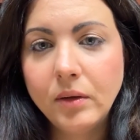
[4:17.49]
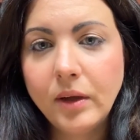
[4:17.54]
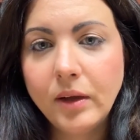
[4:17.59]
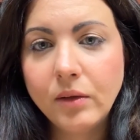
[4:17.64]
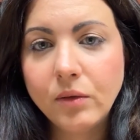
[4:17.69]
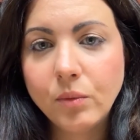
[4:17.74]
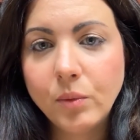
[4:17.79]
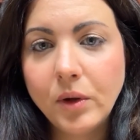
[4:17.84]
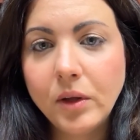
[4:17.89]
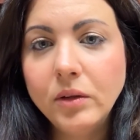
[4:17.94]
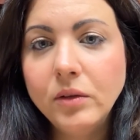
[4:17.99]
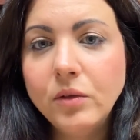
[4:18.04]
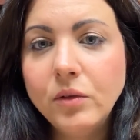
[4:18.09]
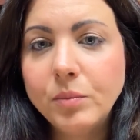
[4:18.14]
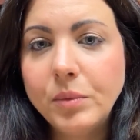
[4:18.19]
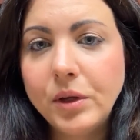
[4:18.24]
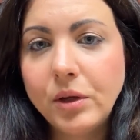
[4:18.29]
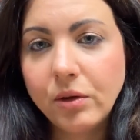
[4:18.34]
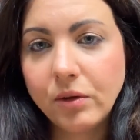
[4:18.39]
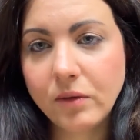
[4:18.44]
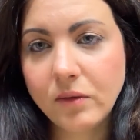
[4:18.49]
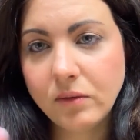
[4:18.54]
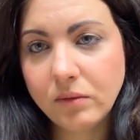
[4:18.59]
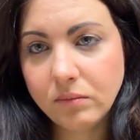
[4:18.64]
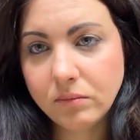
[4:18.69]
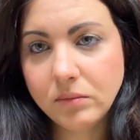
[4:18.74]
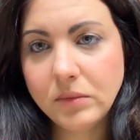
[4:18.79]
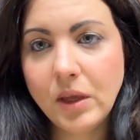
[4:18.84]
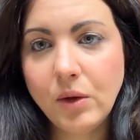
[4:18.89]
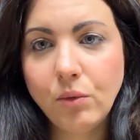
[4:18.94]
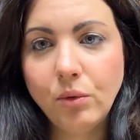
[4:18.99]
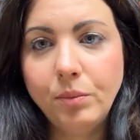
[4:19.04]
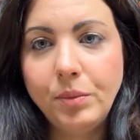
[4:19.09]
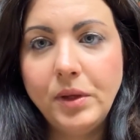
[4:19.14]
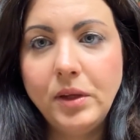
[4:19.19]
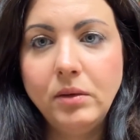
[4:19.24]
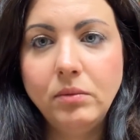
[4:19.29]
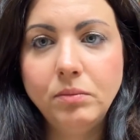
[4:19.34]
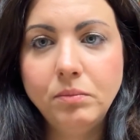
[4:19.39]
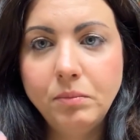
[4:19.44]
as well, because they will
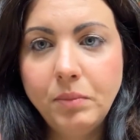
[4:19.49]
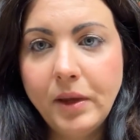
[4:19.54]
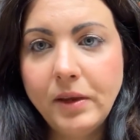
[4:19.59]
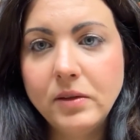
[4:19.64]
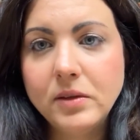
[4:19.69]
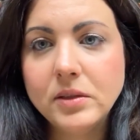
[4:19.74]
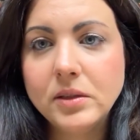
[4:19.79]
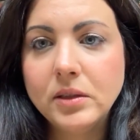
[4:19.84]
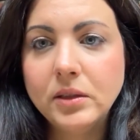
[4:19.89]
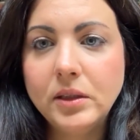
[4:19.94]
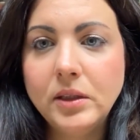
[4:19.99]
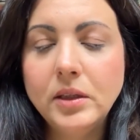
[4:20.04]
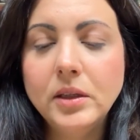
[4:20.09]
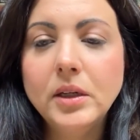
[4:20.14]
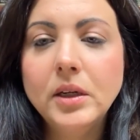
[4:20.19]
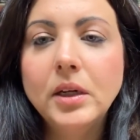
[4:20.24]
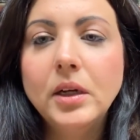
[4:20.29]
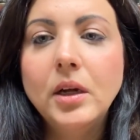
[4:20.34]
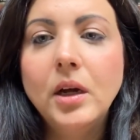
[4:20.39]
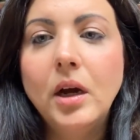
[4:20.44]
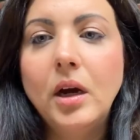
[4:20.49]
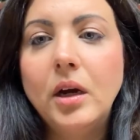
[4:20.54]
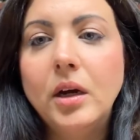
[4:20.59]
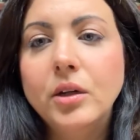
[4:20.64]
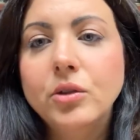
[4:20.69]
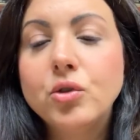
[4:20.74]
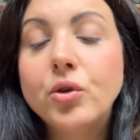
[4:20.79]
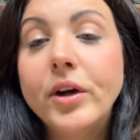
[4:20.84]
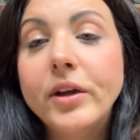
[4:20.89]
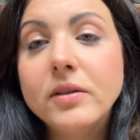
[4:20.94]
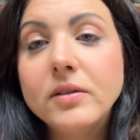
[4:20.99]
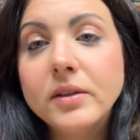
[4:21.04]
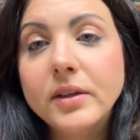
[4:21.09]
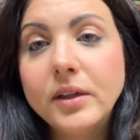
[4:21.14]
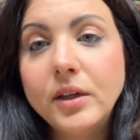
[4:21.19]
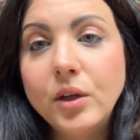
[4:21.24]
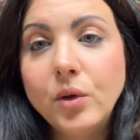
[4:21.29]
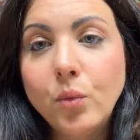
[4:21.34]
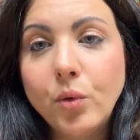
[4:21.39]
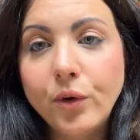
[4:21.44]
be basically
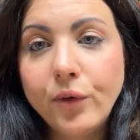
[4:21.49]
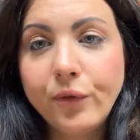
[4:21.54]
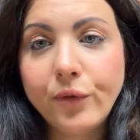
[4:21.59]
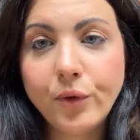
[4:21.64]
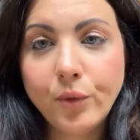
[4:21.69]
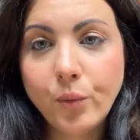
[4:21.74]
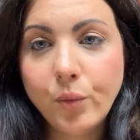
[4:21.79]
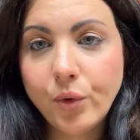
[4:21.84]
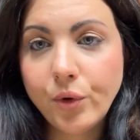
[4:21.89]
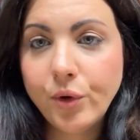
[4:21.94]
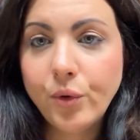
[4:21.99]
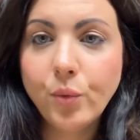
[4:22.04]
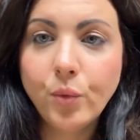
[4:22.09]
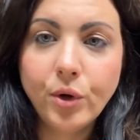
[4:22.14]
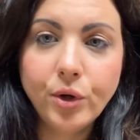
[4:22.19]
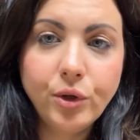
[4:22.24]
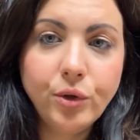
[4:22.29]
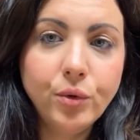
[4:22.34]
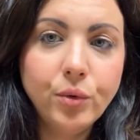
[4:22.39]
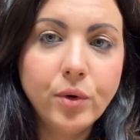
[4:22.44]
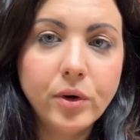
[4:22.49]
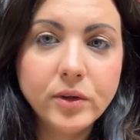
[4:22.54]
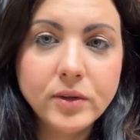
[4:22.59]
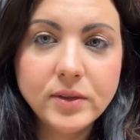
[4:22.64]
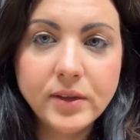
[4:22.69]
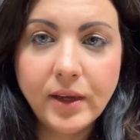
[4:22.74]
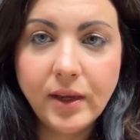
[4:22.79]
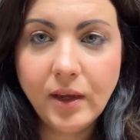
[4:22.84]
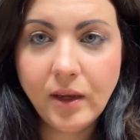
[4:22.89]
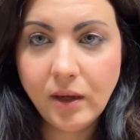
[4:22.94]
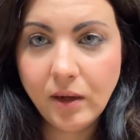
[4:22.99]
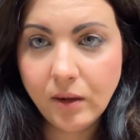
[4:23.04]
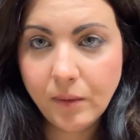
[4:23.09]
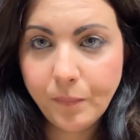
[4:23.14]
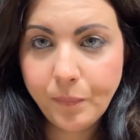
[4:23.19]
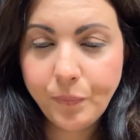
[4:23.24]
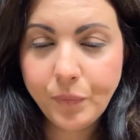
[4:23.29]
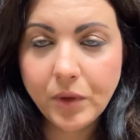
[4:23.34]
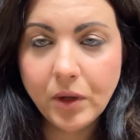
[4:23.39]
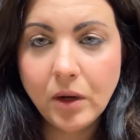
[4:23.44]
translating word for word what you are saying
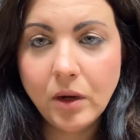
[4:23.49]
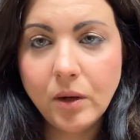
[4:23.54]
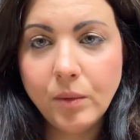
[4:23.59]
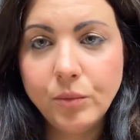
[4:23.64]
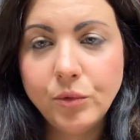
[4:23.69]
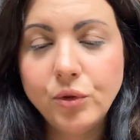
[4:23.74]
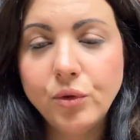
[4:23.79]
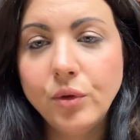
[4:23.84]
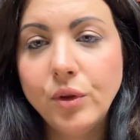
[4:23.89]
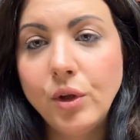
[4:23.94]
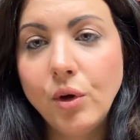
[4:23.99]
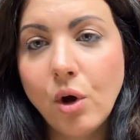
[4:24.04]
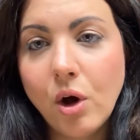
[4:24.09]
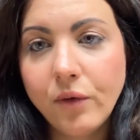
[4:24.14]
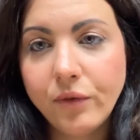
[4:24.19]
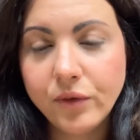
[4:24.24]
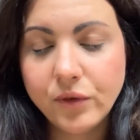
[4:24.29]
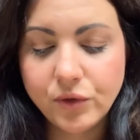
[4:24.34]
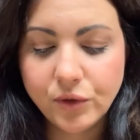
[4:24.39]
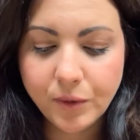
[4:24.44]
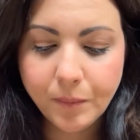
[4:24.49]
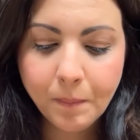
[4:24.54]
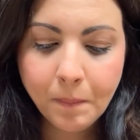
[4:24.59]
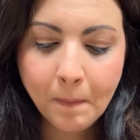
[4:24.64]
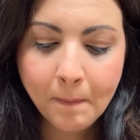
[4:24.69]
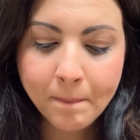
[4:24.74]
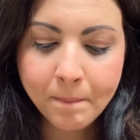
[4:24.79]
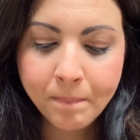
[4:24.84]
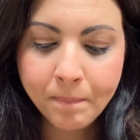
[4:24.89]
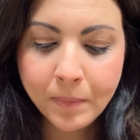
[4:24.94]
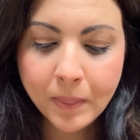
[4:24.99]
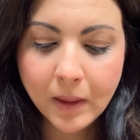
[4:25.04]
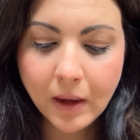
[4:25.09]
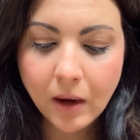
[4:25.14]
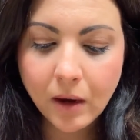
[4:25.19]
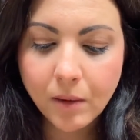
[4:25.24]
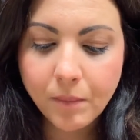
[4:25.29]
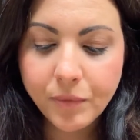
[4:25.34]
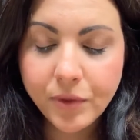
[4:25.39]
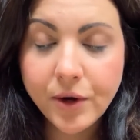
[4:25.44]
to the officer.
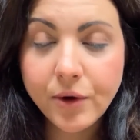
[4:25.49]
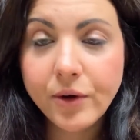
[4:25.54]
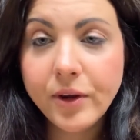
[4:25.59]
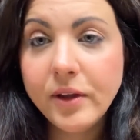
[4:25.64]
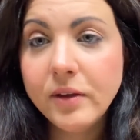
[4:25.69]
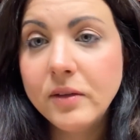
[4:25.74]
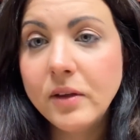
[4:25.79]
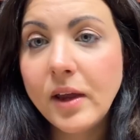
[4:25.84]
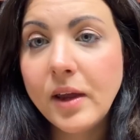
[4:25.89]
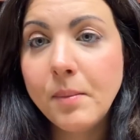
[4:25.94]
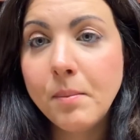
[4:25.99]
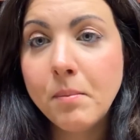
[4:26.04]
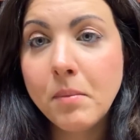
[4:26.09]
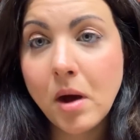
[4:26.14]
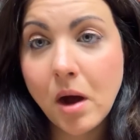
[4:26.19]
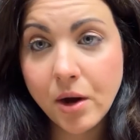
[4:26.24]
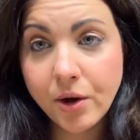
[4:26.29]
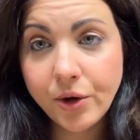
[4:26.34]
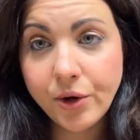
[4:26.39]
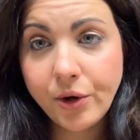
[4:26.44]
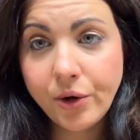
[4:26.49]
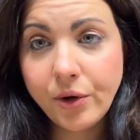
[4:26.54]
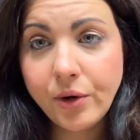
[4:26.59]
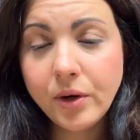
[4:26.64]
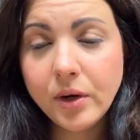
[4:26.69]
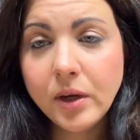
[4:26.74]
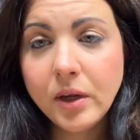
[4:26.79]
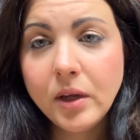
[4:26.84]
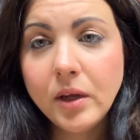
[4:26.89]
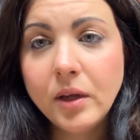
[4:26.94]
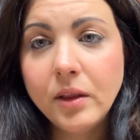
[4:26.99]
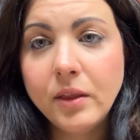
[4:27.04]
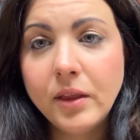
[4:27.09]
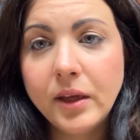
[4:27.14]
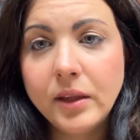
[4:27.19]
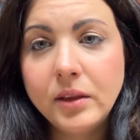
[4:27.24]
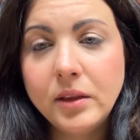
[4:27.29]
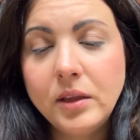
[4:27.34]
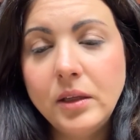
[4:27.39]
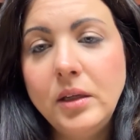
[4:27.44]
There is a monitor
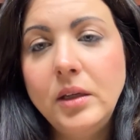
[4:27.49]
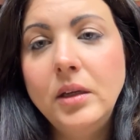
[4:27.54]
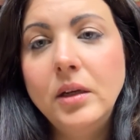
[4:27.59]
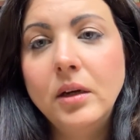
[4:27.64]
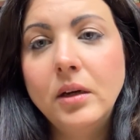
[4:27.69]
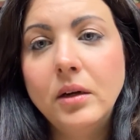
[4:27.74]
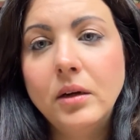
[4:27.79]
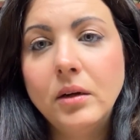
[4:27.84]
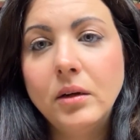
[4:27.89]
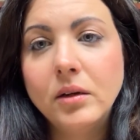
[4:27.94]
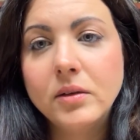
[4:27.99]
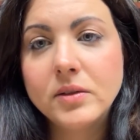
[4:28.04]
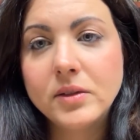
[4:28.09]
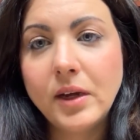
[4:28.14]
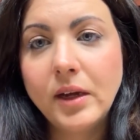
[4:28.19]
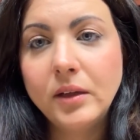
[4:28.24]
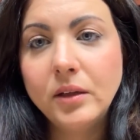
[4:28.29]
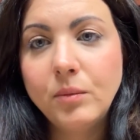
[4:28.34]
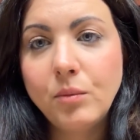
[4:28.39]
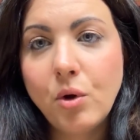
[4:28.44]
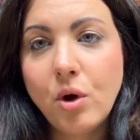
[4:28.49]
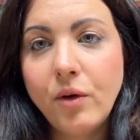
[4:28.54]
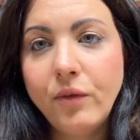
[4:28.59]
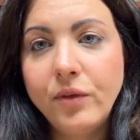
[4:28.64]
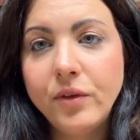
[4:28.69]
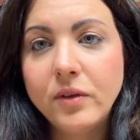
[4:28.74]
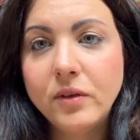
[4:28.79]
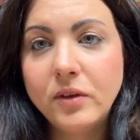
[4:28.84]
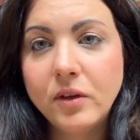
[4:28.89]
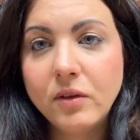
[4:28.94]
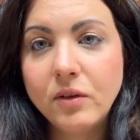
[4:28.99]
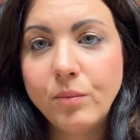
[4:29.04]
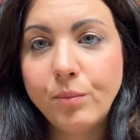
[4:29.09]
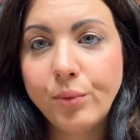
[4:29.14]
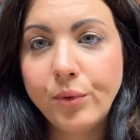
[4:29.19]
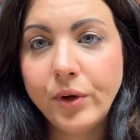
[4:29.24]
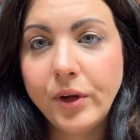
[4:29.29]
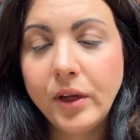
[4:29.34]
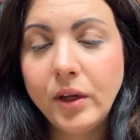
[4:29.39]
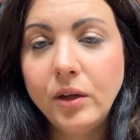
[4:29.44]
that the asylum office does
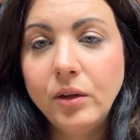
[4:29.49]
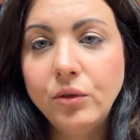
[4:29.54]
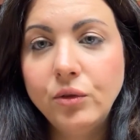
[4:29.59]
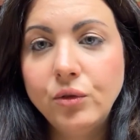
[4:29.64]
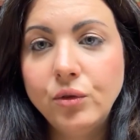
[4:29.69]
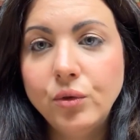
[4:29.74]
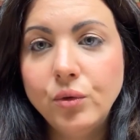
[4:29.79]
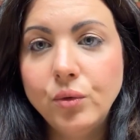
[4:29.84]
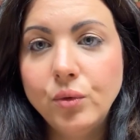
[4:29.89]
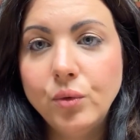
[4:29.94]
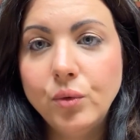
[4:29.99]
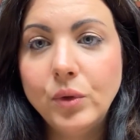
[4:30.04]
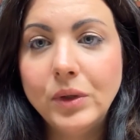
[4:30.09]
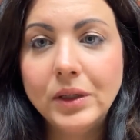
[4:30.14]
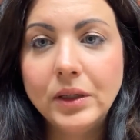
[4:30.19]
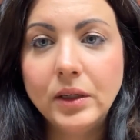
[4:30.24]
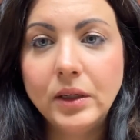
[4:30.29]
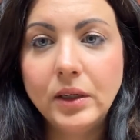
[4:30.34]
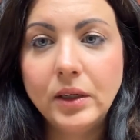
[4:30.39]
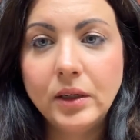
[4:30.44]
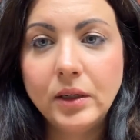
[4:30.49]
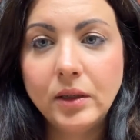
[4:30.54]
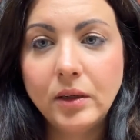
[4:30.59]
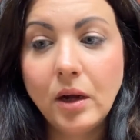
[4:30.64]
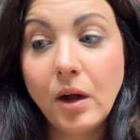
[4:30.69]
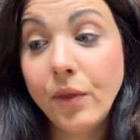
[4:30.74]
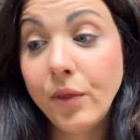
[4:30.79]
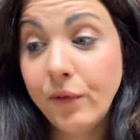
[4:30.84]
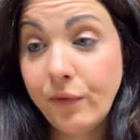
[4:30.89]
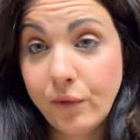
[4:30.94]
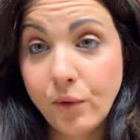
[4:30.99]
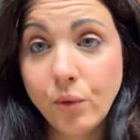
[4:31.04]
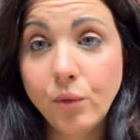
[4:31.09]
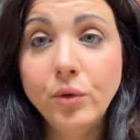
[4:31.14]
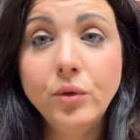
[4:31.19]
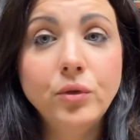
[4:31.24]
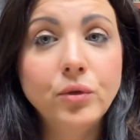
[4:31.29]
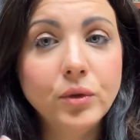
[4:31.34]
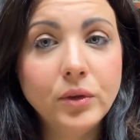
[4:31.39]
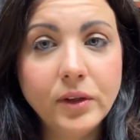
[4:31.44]
bring to on the
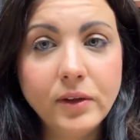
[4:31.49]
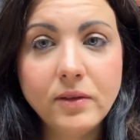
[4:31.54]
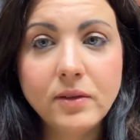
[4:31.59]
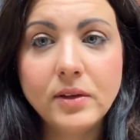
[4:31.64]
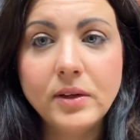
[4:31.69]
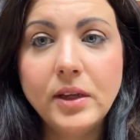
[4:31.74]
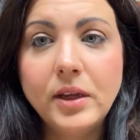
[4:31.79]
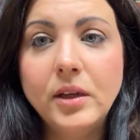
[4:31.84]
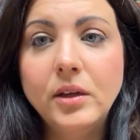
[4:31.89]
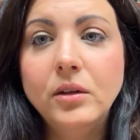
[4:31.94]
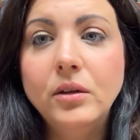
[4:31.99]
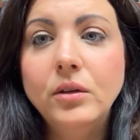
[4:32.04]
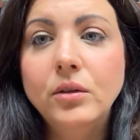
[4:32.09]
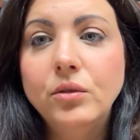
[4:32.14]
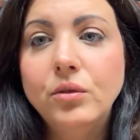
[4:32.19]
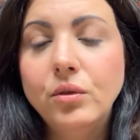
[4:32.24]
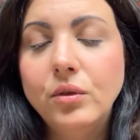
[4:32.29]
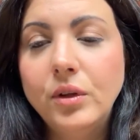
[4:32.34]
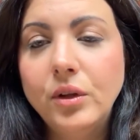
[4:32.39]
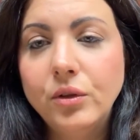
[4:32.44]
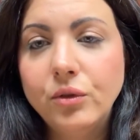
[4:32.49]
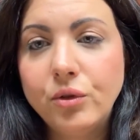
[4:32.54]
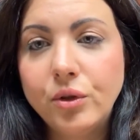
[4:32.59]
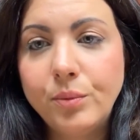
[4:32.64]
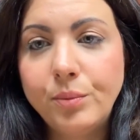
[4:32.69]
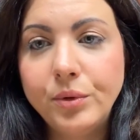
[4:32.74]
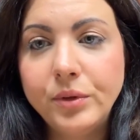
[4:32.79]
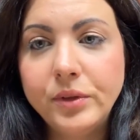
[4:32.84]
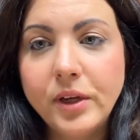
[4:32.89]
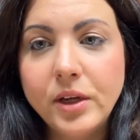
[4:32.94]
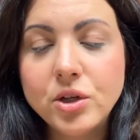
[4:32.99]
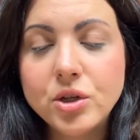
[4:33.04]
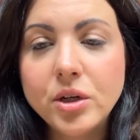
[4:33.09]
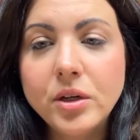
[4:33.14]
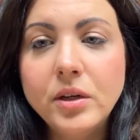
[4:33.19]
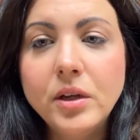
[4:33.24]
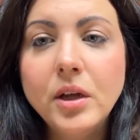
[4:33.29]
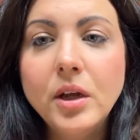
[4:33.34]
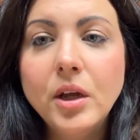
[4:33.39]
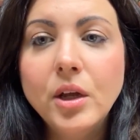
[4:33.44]
phone to listen in to the
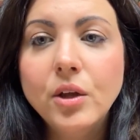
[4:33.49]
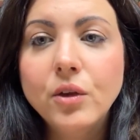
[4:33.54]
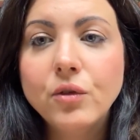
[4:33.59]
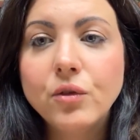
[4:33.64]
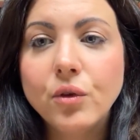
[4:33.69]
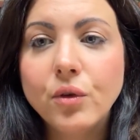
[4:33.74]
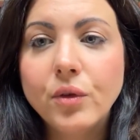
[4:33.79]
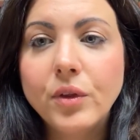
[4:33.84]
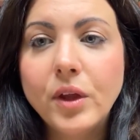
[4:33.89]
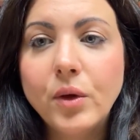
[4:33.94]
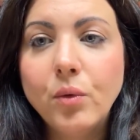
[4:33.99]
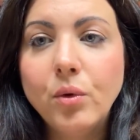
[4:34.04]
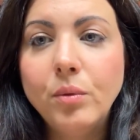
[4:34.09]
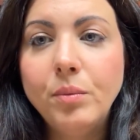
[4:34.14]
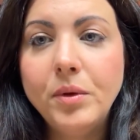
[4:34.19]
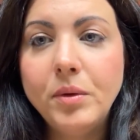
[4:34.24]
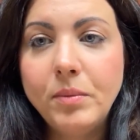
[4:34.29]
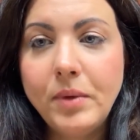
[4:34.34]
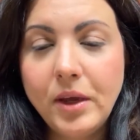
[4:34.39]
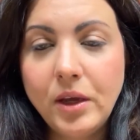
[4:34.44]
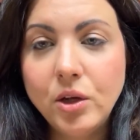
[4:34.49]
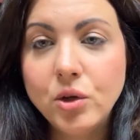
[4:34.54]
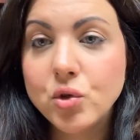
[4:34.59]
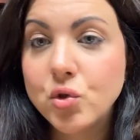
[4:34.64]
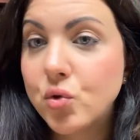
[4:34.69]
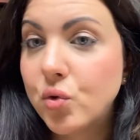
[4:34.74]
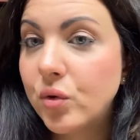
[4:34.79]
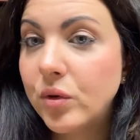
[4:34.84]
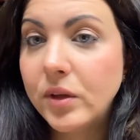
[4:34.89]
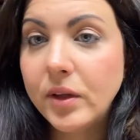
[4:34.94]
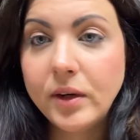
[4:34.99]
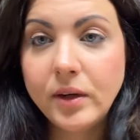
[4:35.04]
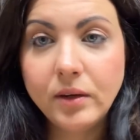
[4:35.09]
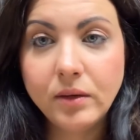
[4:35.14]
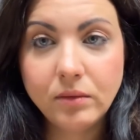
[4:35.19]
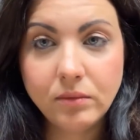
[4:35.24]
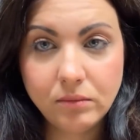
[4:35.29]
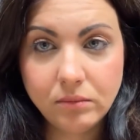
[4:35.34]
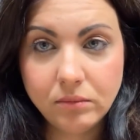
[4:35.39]
interpretation. So they will be making sure that